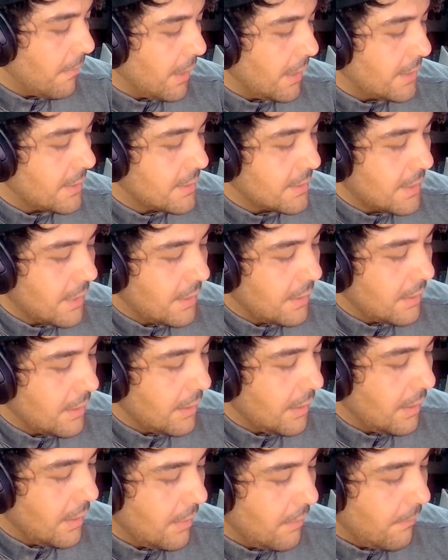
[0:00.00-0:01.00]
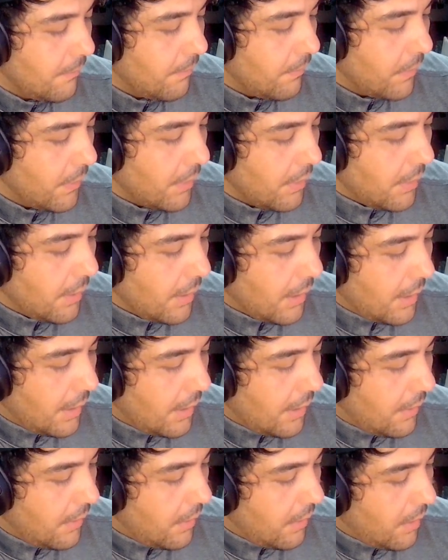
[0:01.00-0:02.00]
might stay the night,
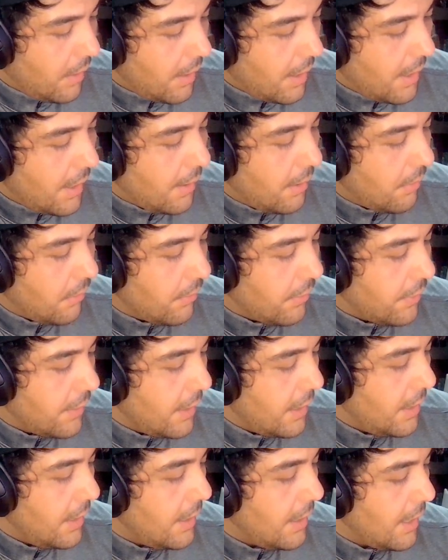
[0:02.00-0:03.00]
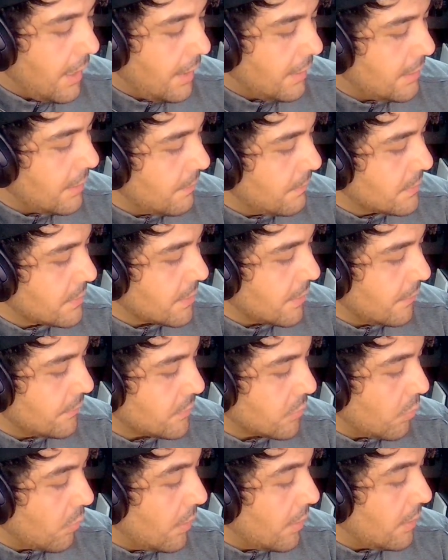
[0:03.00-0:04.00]
and now they had themselves
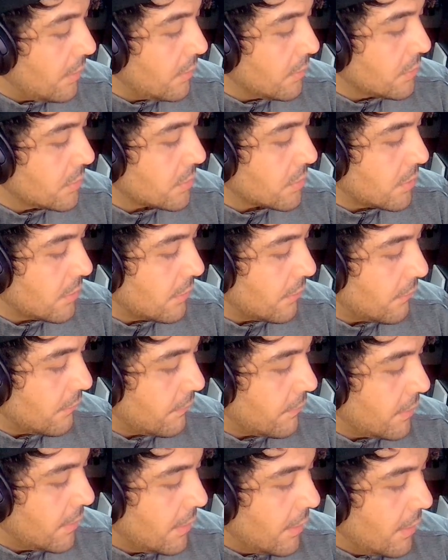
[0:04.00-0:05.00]
well served.